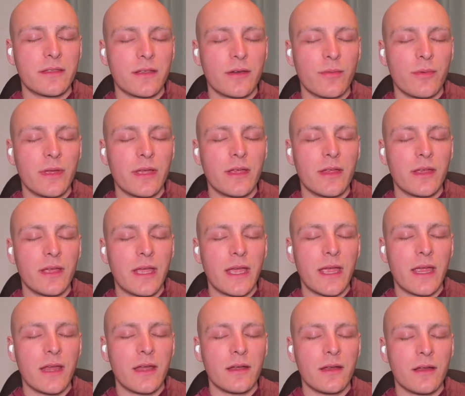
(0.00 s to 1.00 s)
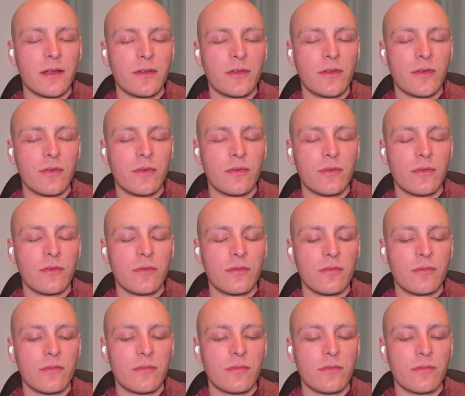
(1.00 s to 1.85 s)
that we can gain into